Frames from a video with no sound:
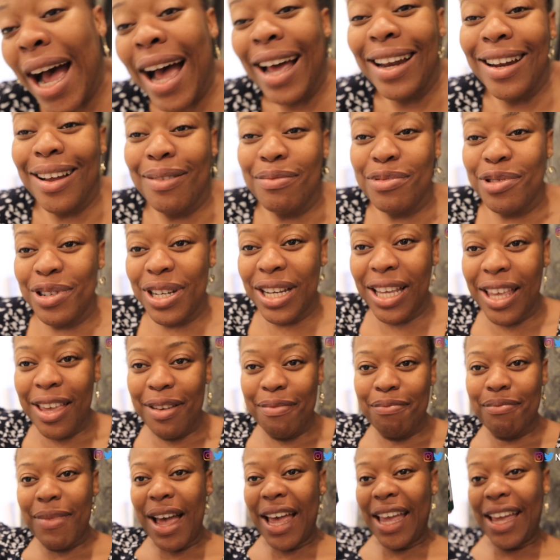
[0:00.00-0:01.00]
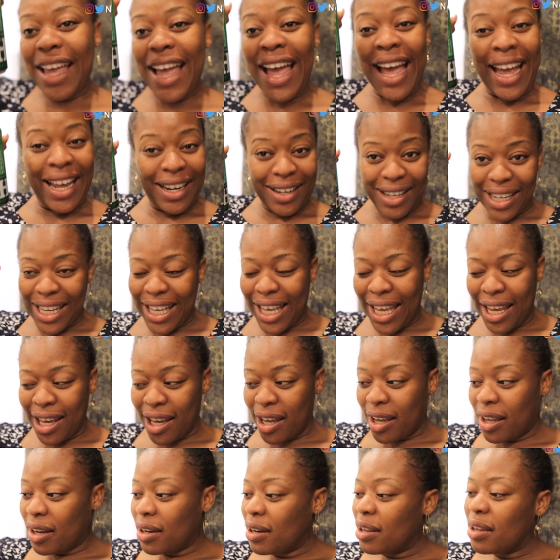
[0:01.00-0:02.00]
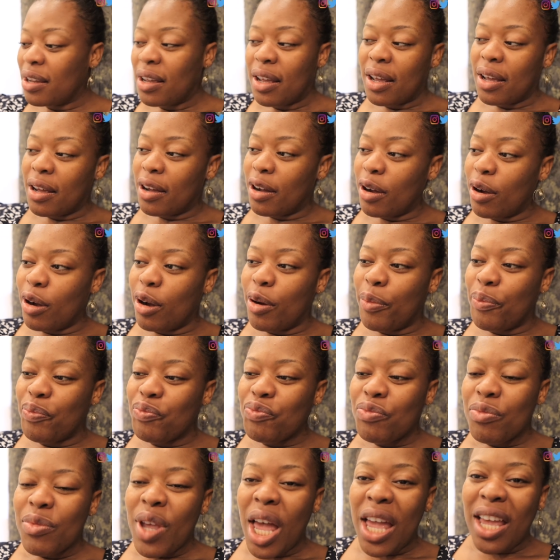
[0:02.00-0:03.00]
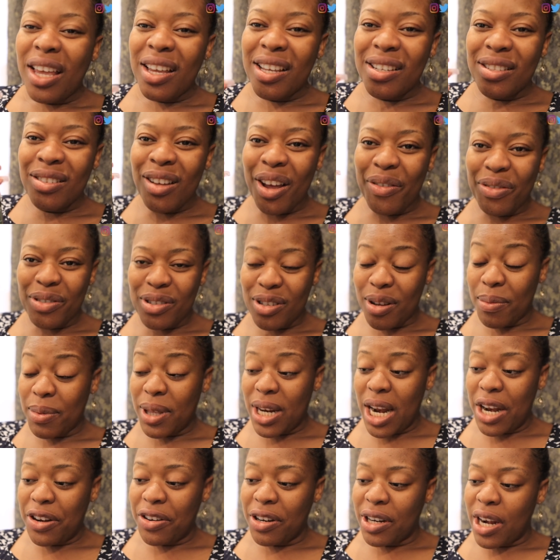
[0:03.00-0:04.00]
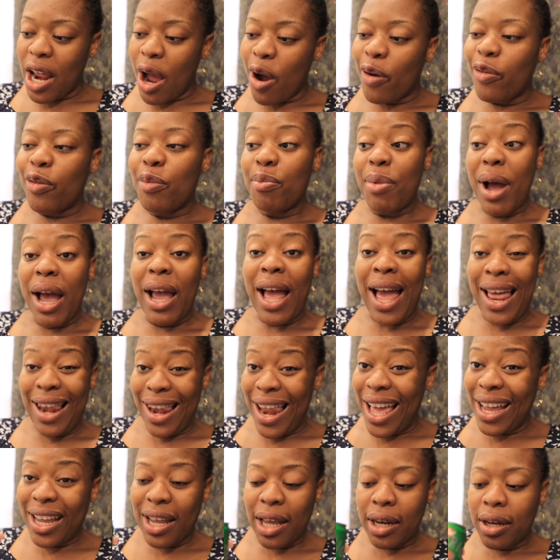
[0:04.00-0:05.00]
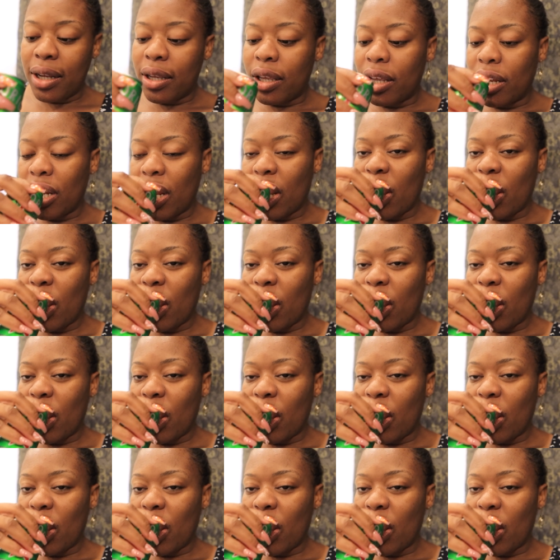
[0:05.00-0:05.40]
and I'm drinking my Heineken. It's not even something I drink that often, but I like Heineken.